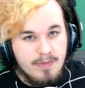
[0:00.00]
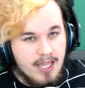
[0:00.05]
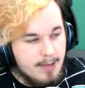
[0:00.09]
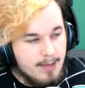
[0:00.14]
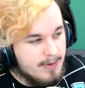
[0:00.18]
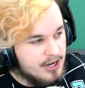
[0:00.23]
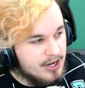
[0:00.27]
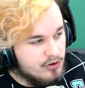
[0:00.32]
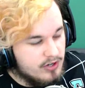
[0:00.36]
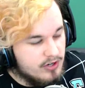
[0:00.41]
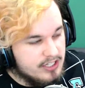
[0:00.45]

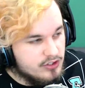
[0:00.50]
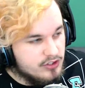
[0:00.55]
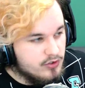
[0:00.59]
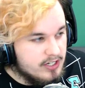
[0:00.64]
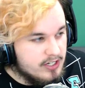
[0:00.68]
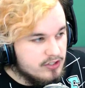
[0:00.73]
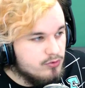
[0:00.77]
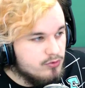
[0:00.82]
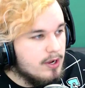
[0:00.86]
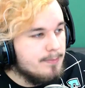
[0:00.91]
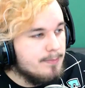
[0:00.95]
and my green
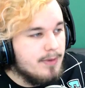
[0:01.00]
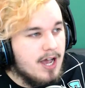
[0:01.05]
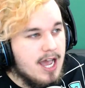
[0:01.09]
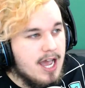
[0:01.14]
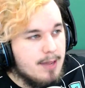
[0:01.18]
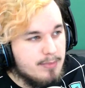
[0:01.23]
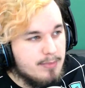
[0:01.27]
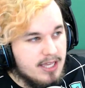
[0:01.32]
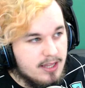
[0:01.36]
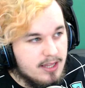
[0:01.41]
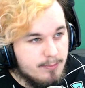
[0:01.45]
screen's right
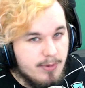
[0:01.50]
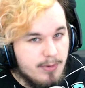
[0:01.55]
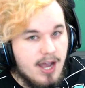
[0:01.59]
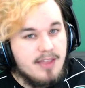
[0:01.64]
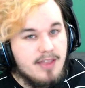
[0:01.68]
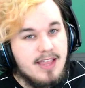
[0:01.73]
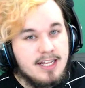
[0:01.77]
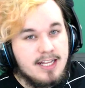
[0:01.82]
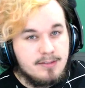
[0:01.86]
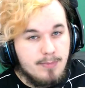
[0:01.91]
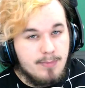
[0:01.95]
behind me, and then
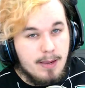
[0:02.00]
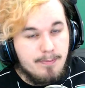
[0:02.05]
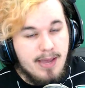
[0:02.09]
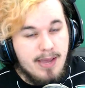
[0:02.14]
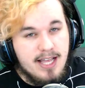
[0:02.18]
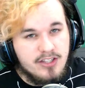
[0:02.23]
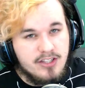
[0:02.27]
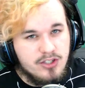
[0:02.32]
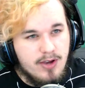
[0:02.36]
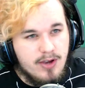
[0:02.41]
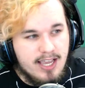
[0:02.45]
behind that's my
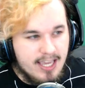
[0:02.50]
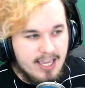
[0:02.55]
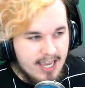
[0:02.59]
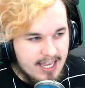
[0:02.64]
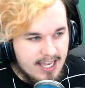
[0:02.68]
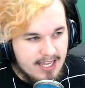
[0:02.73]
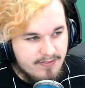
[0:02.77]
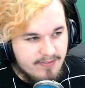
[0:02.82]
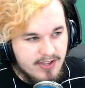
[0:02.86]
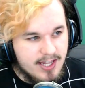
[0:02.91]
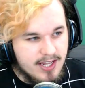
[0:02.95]
bed, so I
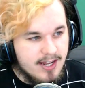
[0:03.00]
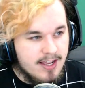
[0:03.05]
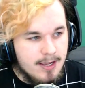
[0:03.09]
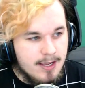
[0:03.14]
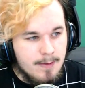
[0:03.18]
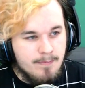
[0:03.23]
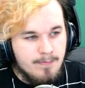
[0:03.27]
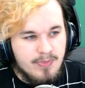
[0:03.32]
can't even,